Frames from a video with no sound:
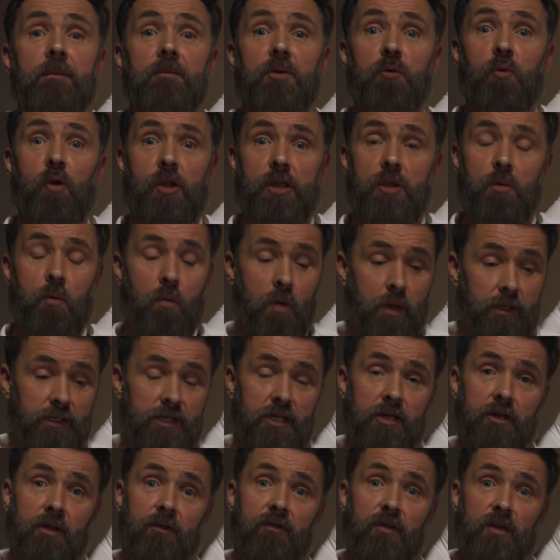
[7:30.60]
But what you want
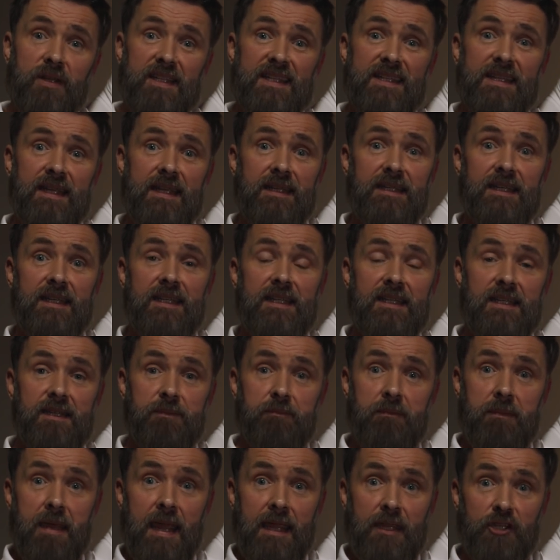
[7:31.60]
to do if you're seated is to
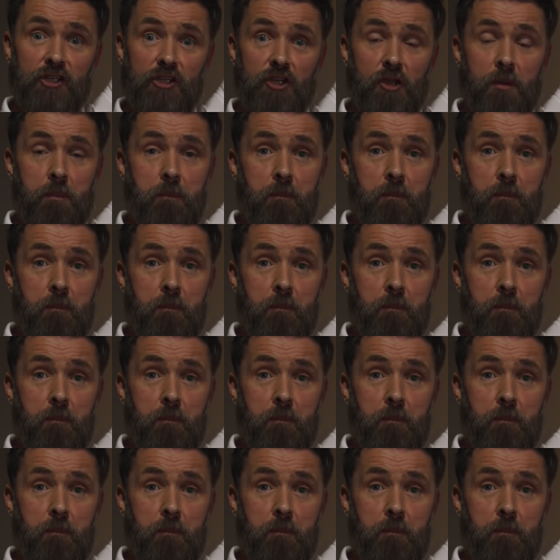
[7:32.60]
make sure